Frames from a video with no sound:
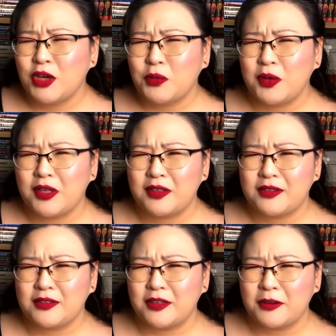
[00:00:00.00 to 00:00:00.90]
with
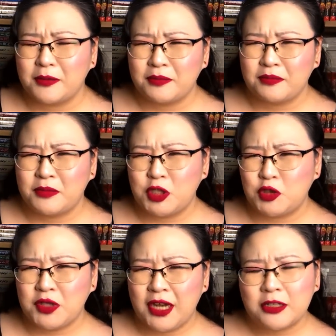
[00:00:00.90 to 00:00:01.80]
some
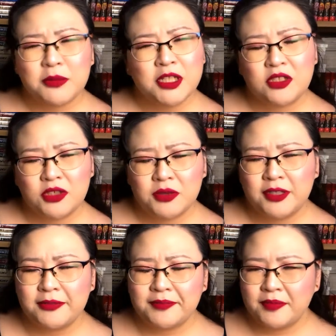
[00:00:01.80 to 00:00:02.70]
mystery elements
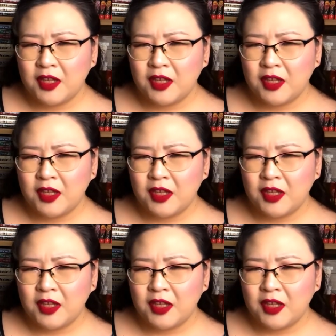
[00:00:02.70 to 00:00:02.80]
to it.